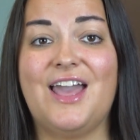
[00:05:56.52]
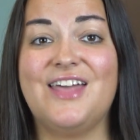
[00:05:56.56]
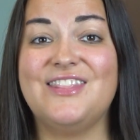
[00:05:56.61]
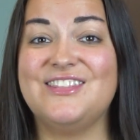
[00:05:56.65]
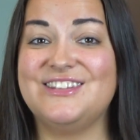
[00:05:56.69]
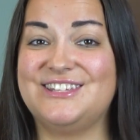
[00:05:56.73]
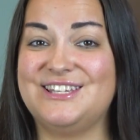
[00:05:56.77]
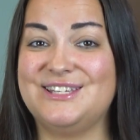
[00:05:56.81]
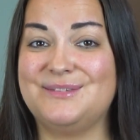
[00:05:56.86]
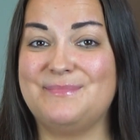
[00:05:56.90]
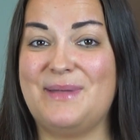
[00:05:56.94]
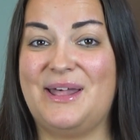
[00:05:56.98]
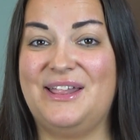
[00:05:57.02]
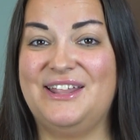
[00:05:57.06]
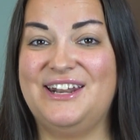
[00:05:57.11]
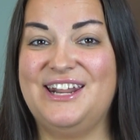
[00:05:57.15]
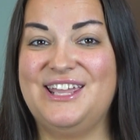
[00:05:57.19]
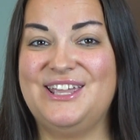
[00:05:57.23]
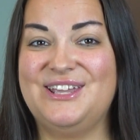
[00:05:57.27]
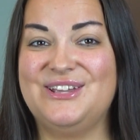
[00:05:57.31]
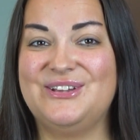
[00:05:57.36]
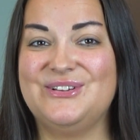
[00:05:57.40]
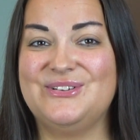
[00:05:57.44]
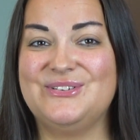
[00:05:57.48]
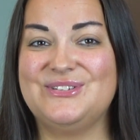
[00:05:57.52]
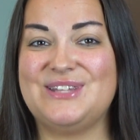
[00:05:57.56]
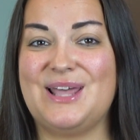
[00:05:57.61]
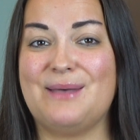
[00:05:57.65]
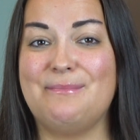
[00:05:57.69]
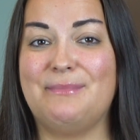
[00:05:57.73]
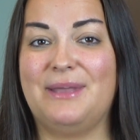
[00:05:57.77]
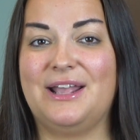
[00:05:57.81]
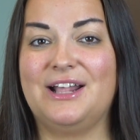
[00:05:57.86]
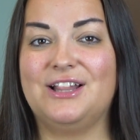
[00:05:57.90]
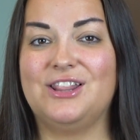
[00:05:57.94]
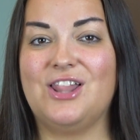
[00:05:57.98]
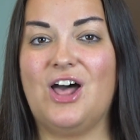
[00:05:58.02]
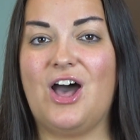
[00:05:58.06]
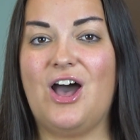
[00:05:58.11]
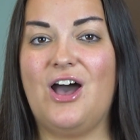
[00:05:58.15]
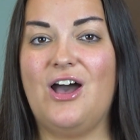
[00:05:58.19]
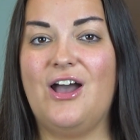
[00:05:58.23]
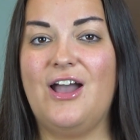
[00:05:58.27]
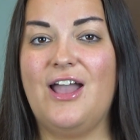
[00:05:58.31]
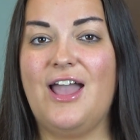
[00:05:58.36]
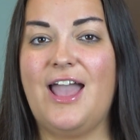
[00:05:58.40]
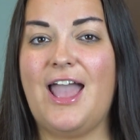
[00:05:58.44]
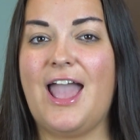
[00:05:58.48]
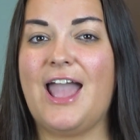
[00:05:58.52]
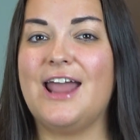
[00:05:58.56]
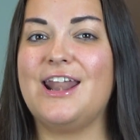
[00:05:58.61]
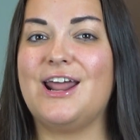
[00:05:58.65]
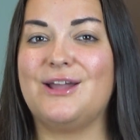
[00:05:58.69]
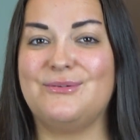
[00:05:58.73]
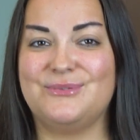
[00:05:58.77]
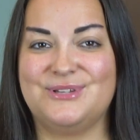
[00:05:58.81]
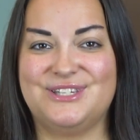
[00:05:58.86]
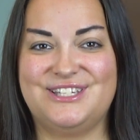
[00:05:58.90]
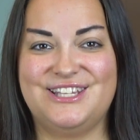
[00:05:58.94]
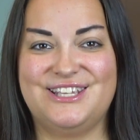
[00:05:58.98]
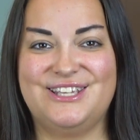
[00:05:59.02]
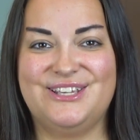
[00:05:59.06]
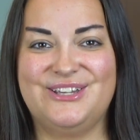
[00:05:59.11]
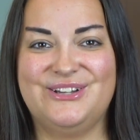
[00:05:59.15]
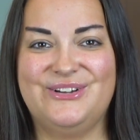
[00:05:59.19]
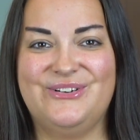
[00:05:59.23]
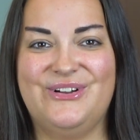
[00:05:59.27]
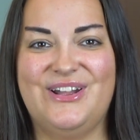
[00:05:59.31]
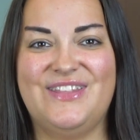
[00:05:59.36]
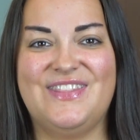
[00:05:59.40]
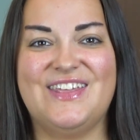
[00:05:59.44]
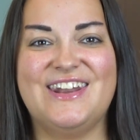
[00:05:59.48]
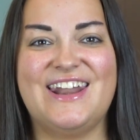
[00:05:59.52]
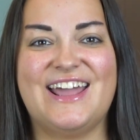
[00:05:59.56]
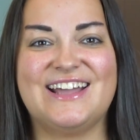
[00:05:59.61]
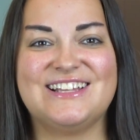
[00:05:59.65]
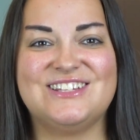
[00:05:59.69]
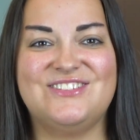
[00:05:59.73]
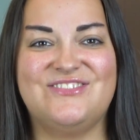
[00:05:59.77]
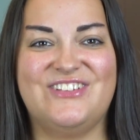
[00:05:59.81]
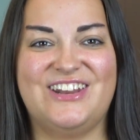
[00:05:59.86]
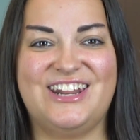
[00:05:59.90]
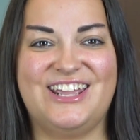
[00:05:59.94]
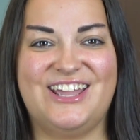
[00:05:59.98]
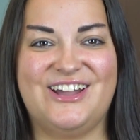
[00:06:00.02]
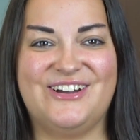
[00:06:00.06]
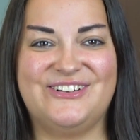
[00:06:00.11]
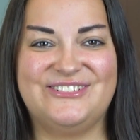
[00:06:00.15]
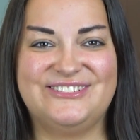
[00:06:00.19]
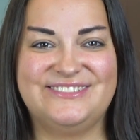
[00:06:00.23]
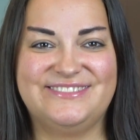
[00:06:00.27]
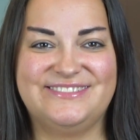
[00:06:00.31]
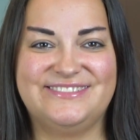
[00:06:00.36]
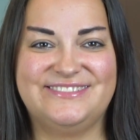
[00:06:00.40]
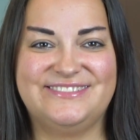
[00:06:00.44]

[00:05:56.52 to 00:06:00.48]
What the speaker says: This is Melanie Hughes at Mink Law, and I will see you in the next video.